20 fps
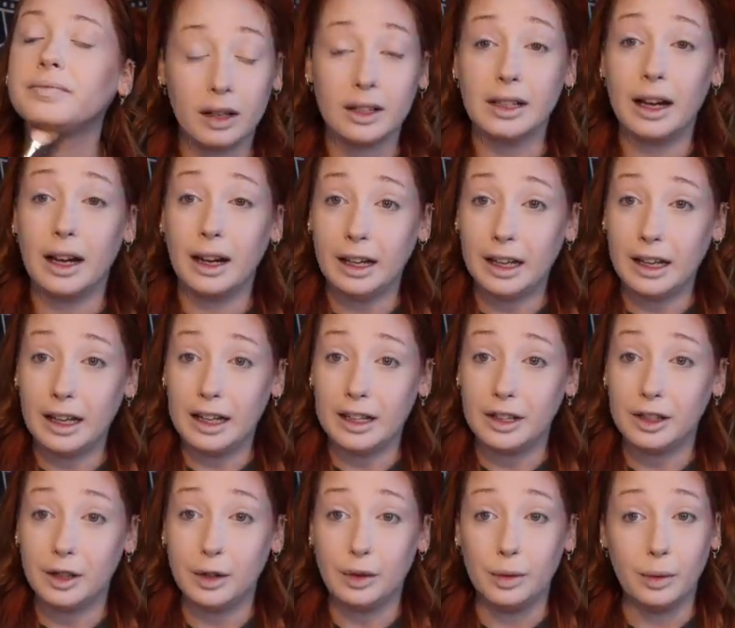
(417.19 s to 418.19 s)
Tying
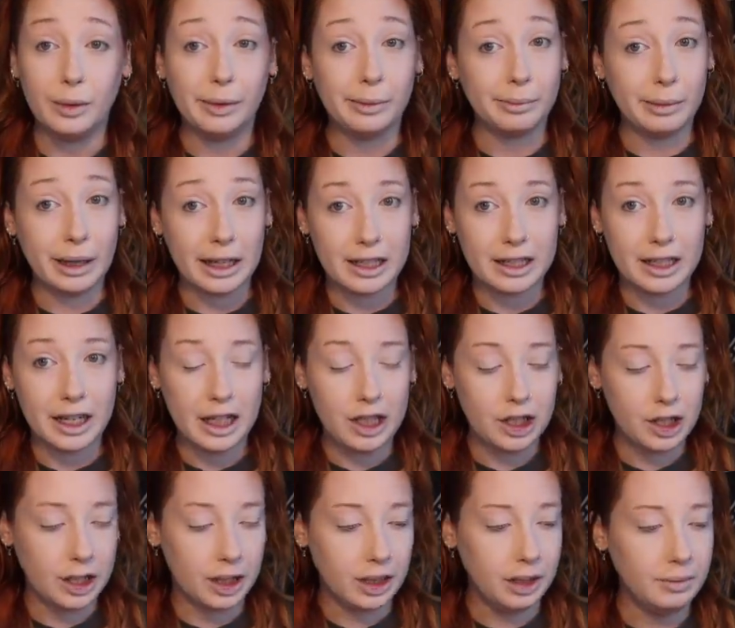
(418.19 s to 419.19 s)
into
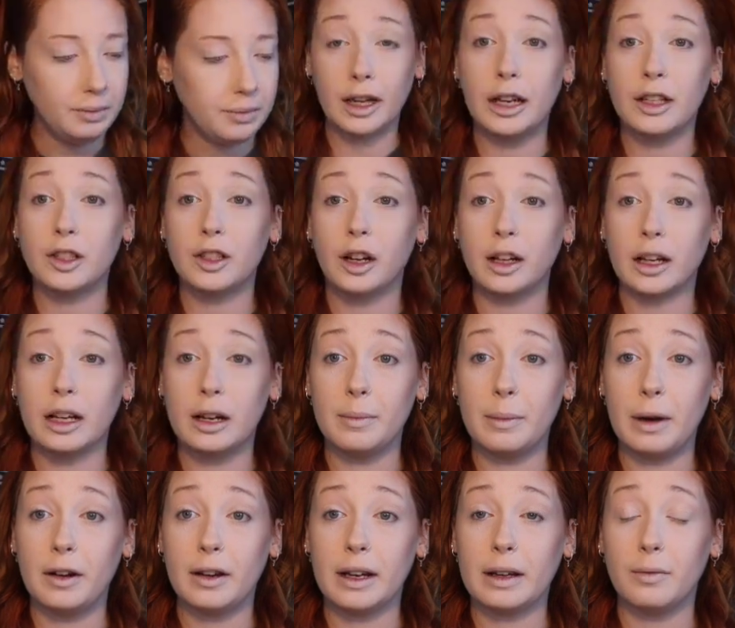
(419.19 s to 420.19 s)
meditation and talking
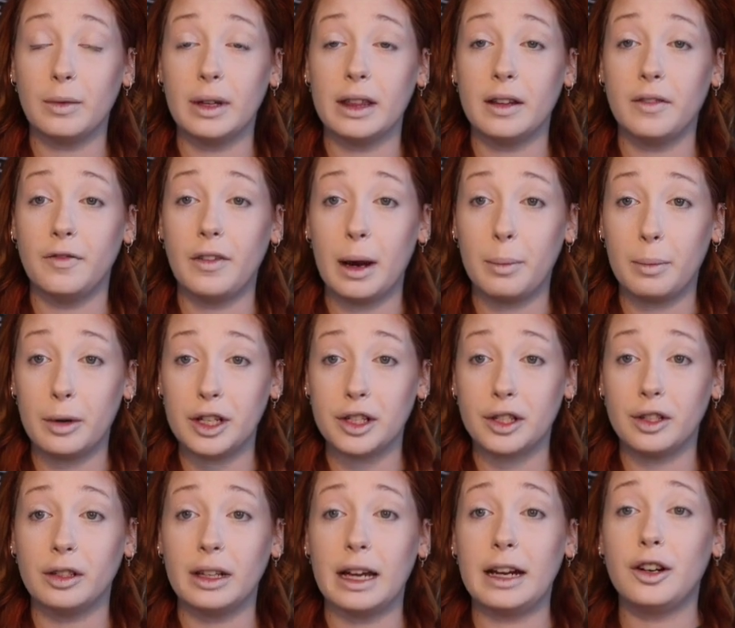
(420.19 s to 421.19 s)
about with the
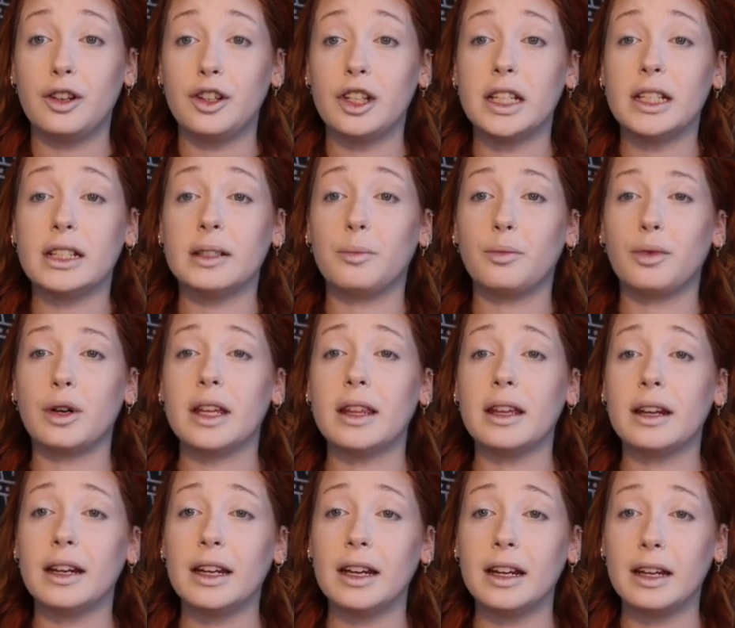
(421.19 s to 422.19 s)
vibrational energies and
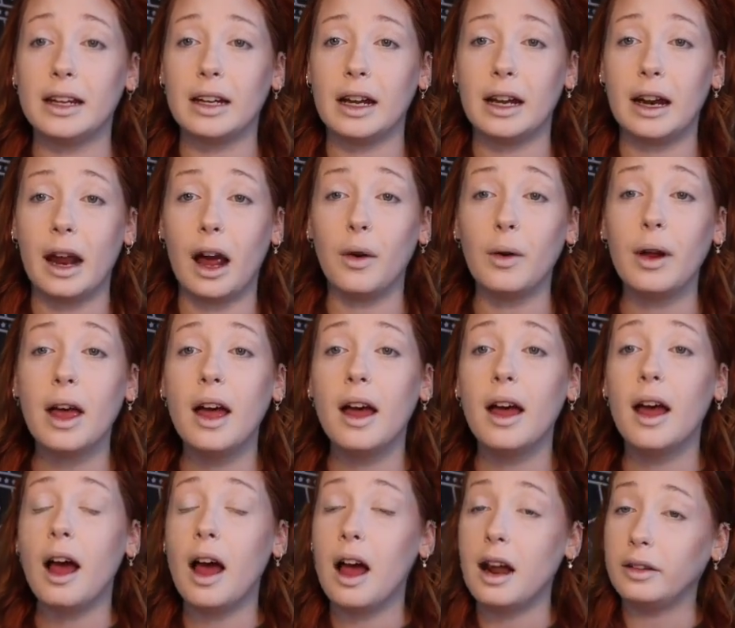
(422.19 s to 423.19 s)
breathing in and out,
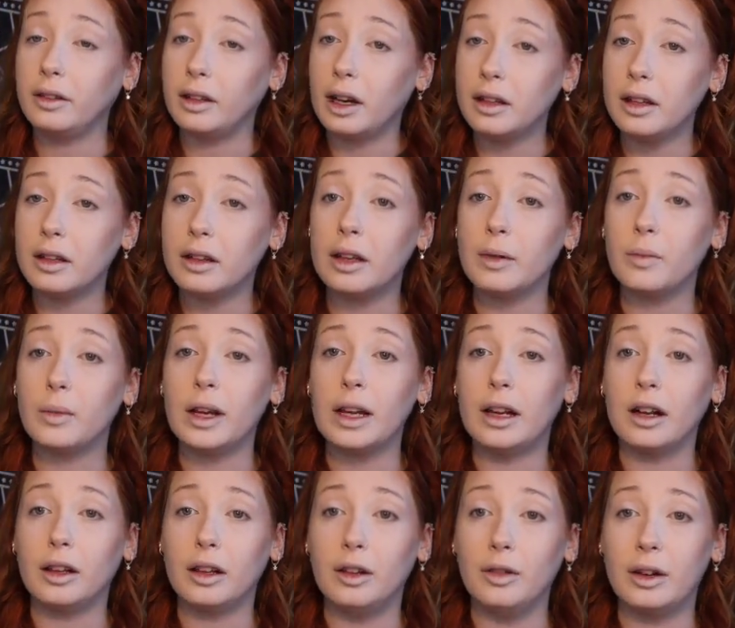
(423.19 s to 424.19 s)
another thing we can
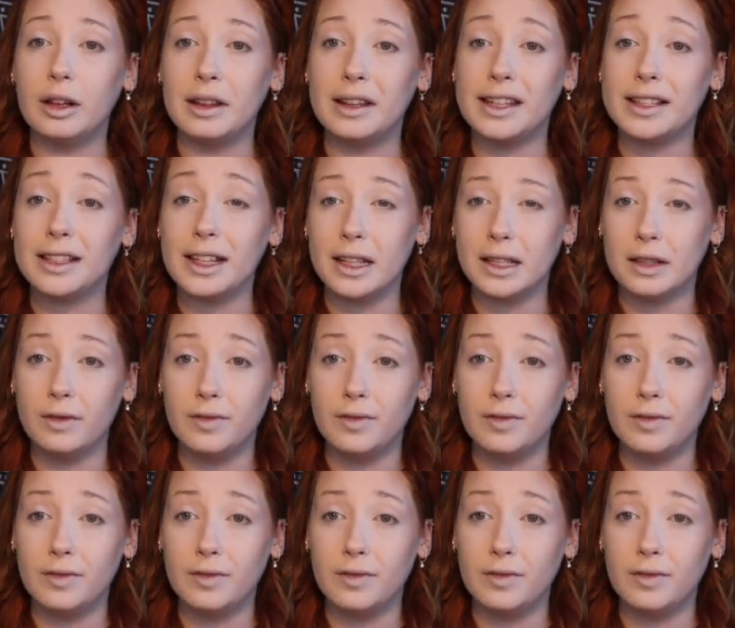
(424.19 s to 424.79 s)
include in this is